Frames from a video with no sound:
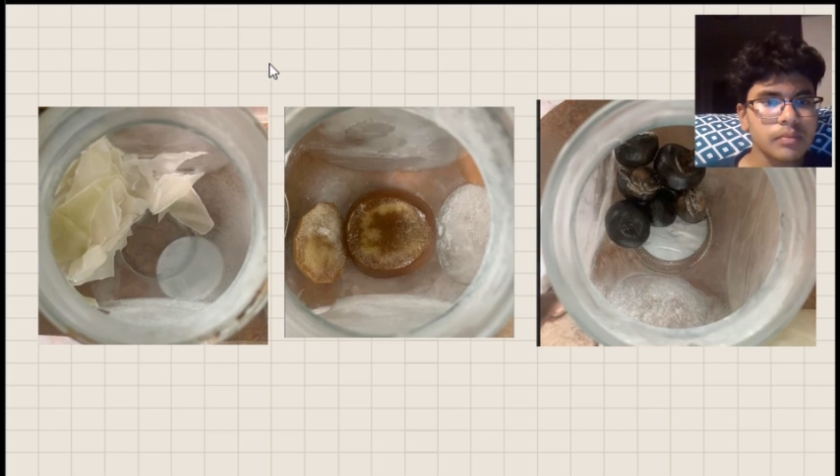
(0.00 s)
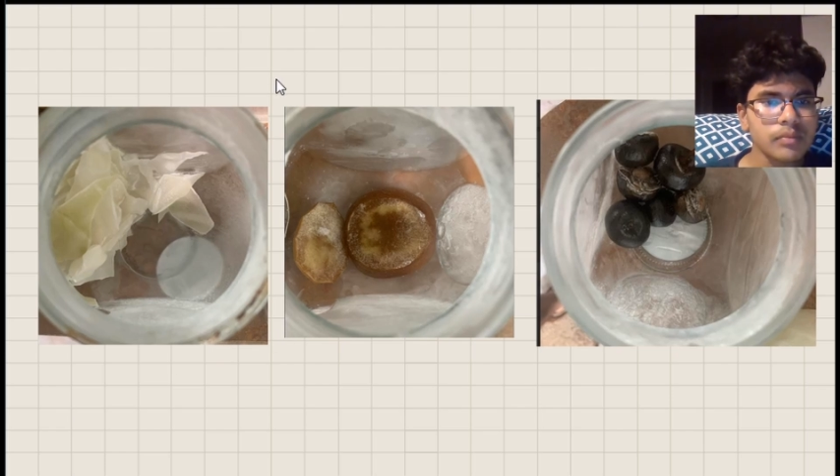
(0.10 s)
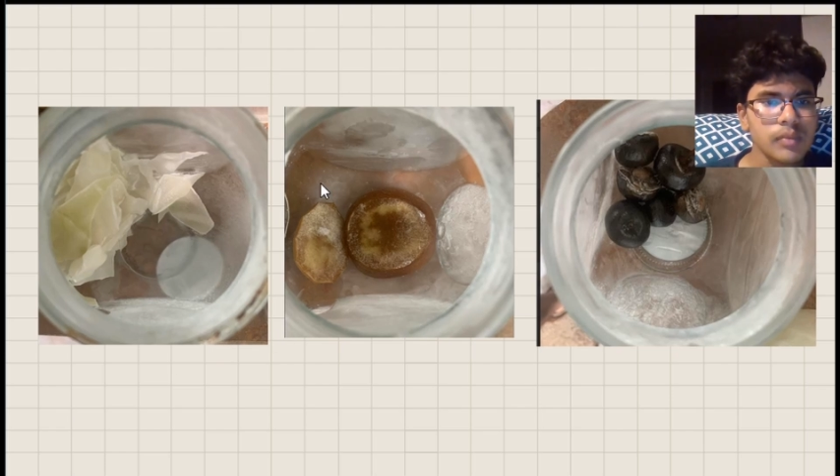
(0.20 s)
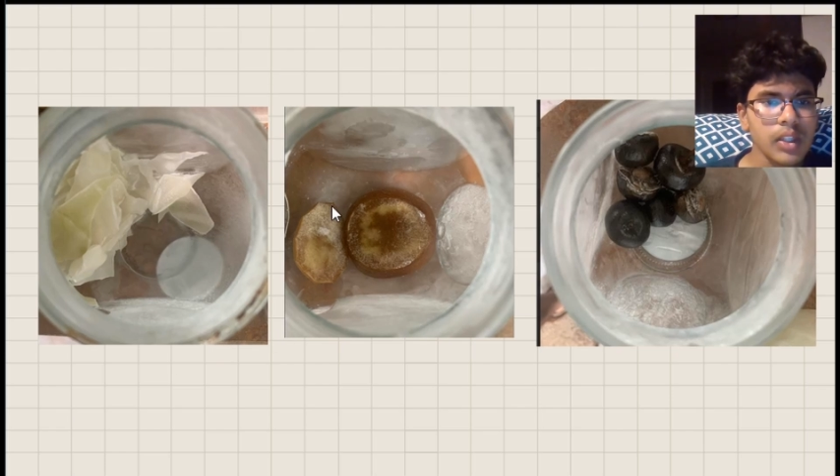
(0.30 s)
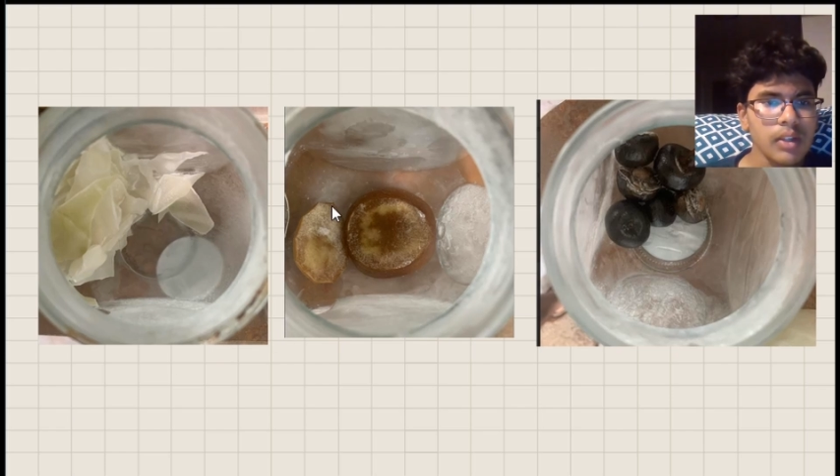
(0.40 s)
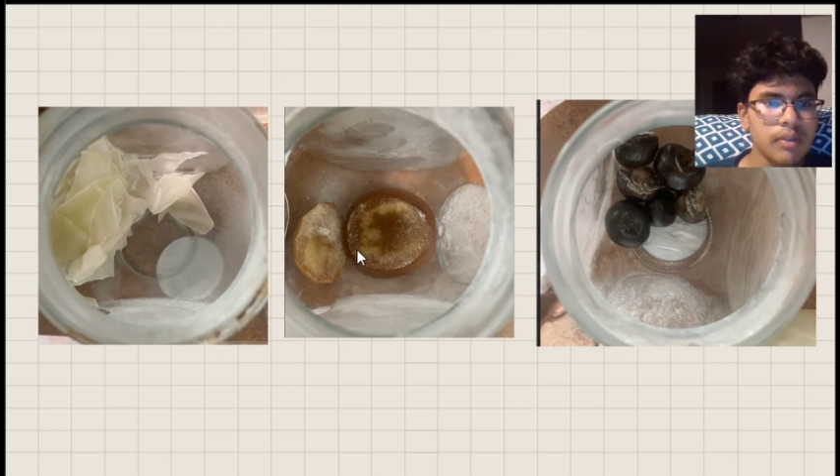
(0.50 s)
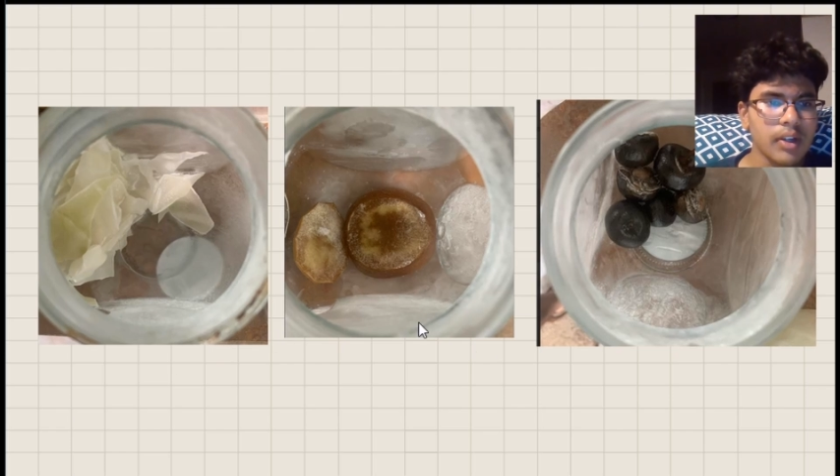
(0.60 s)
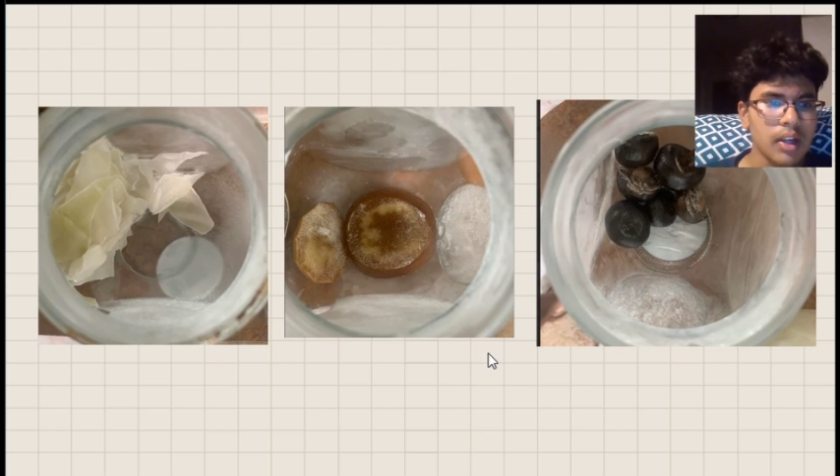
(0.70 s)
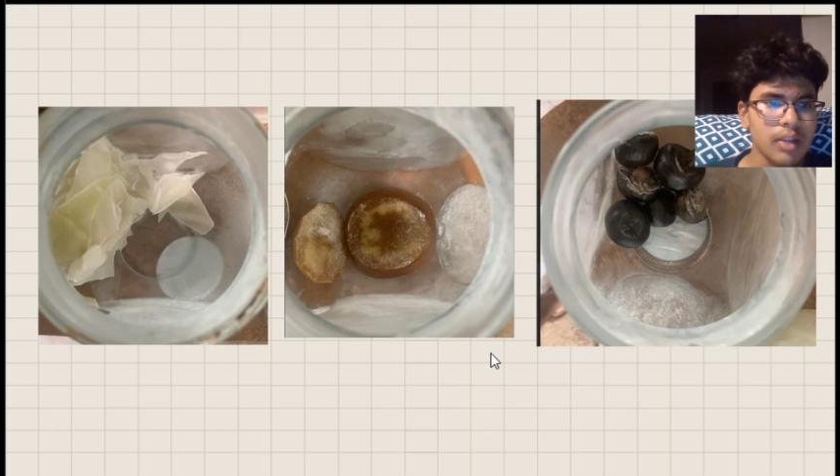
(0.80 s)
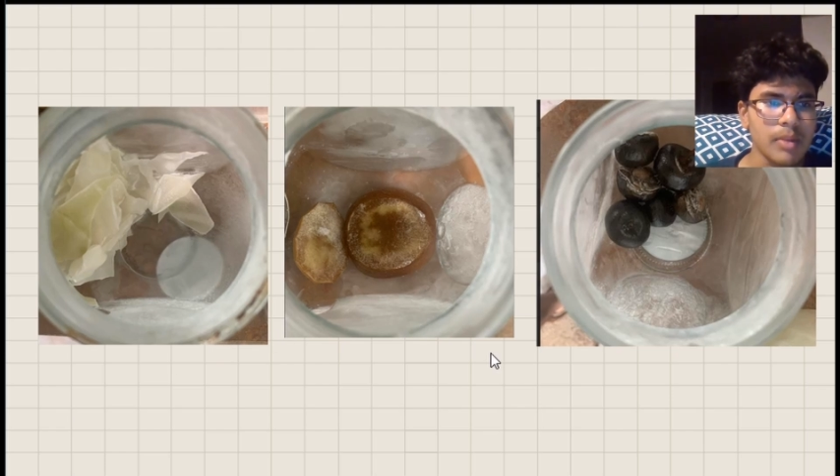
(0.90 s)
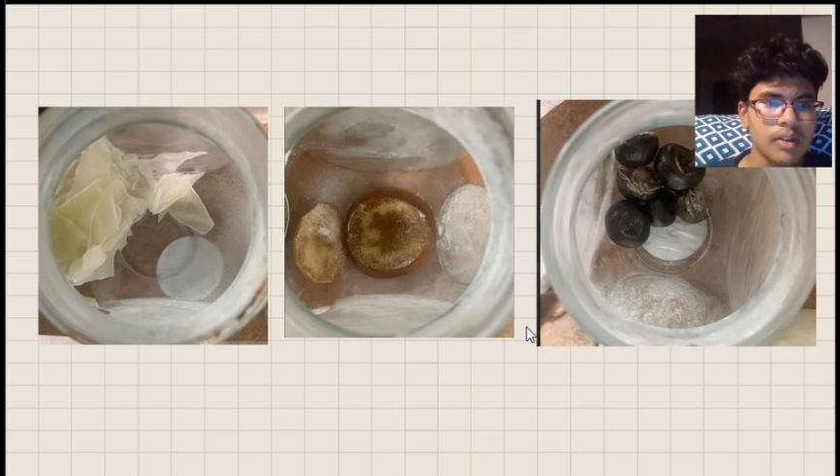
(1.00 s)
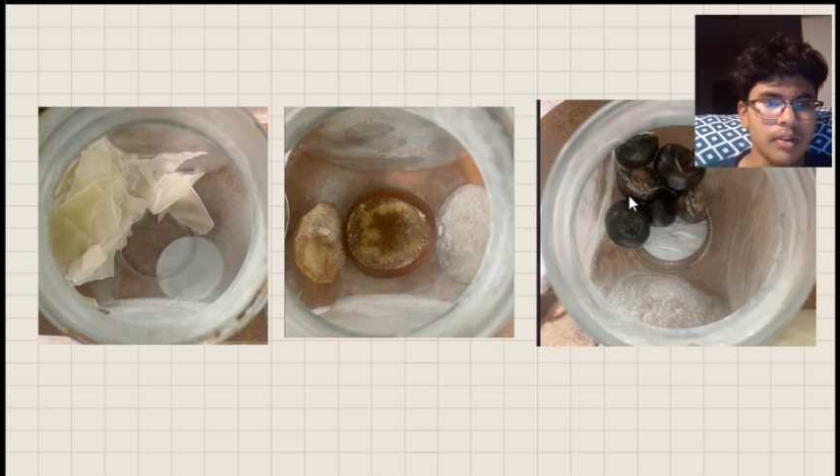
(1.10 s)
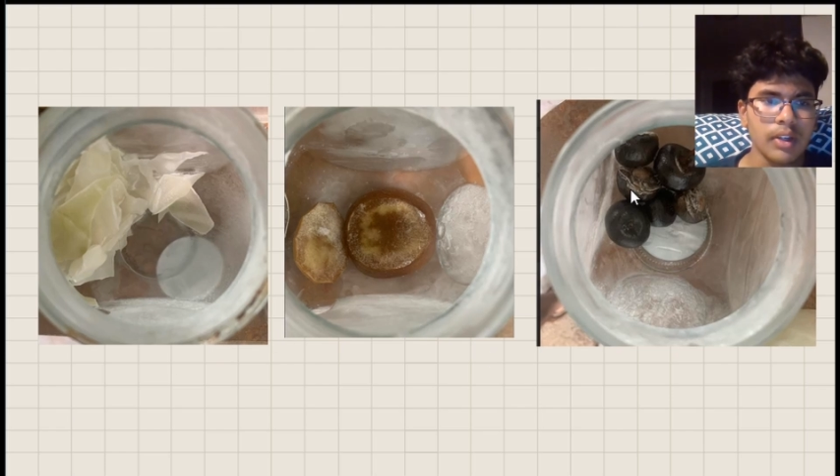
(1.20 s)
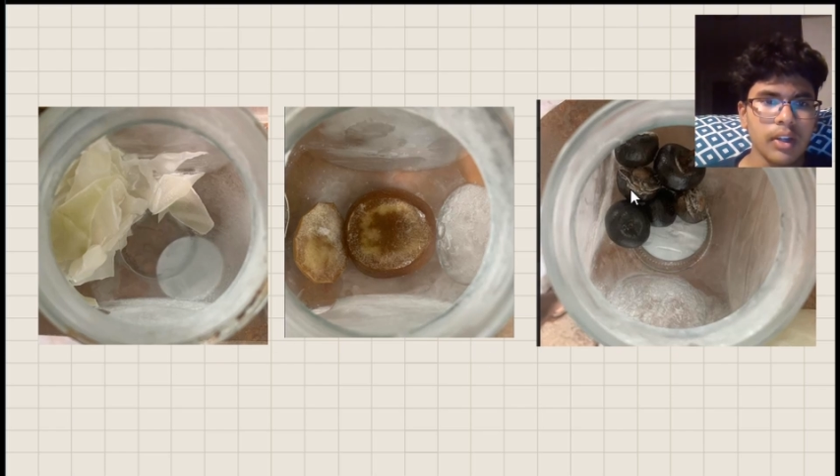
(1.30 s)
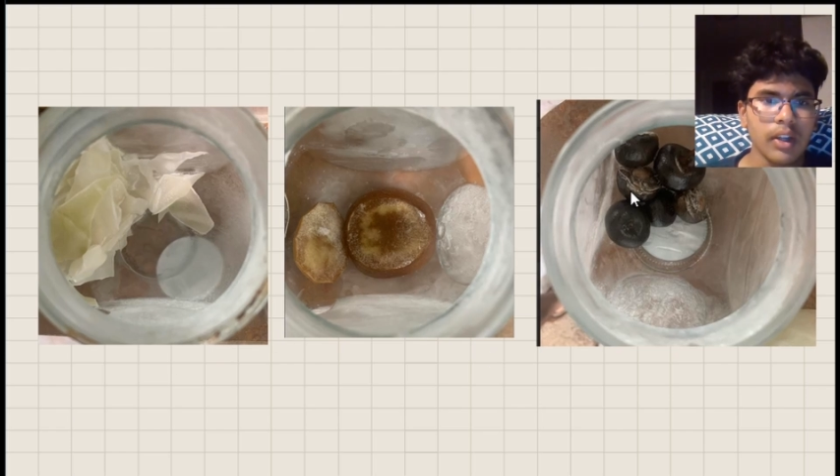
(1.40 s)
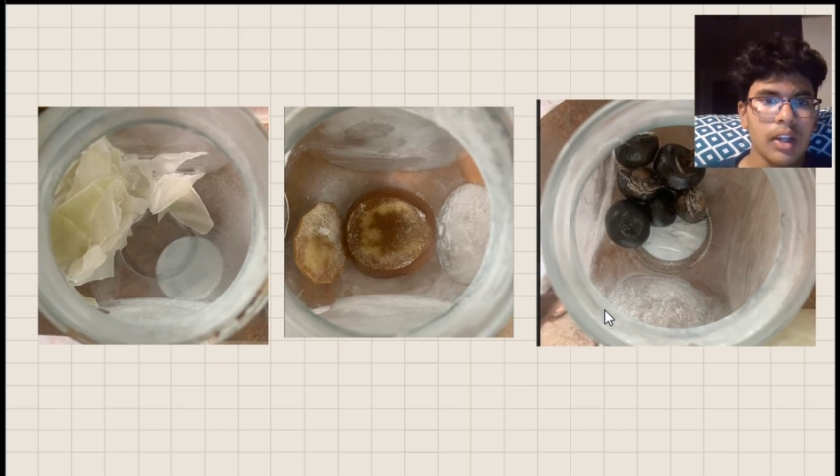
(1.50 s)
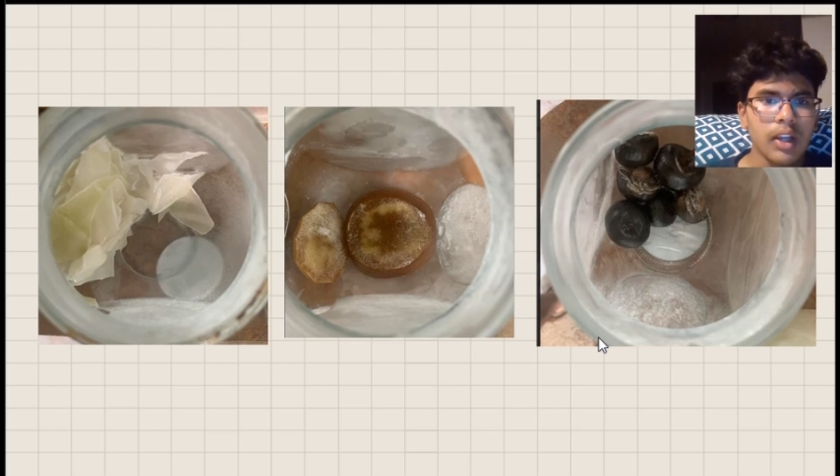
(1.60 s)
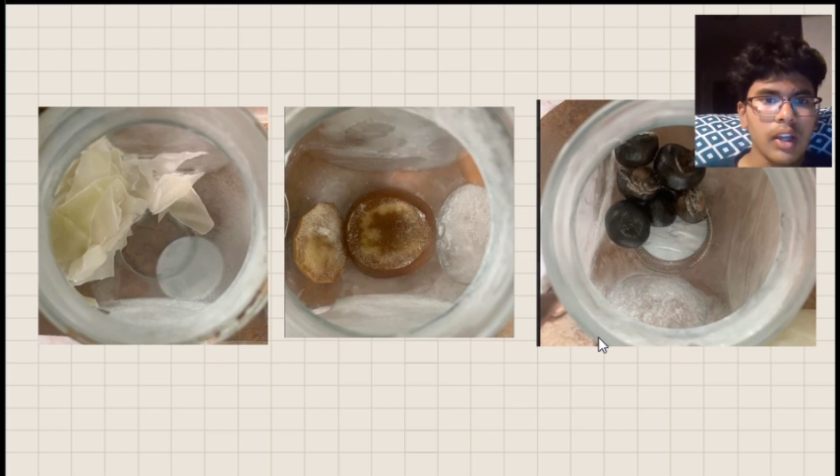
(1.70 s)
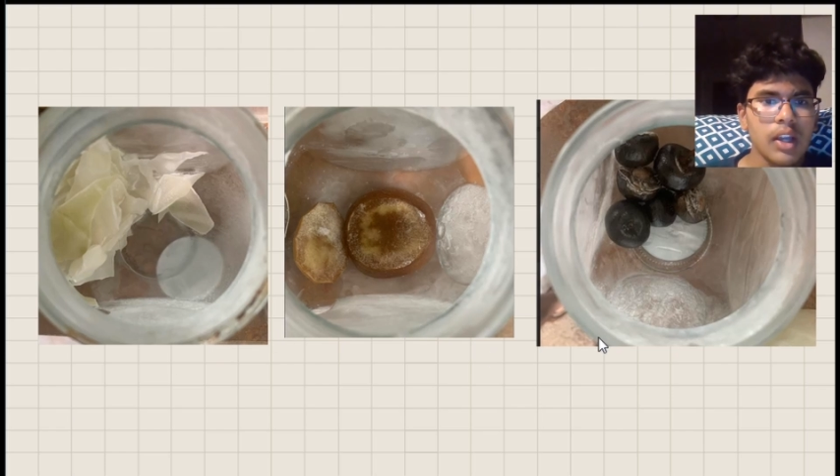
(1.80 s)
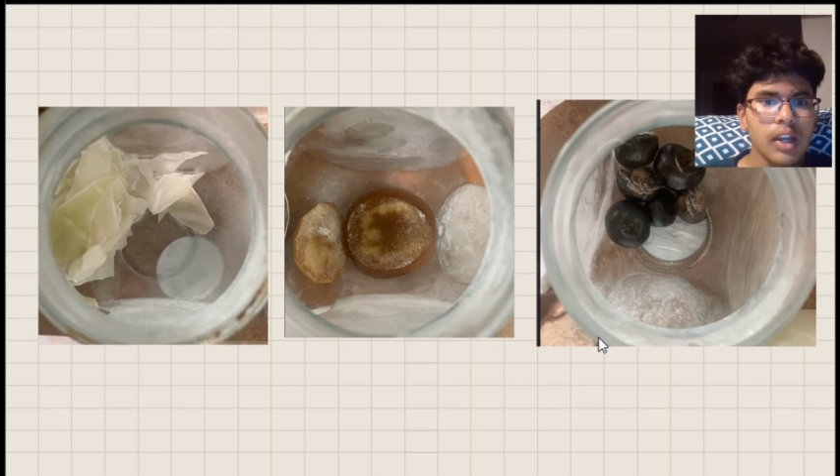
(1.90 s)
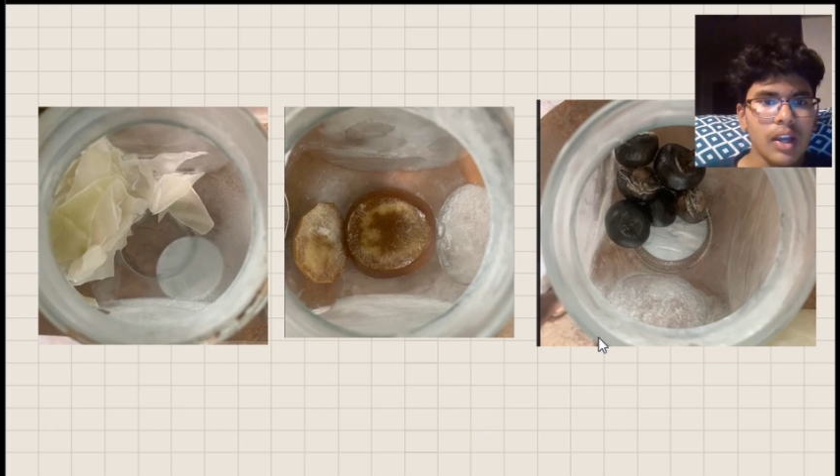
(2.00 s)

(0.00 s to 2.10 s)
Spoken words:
for documentary. And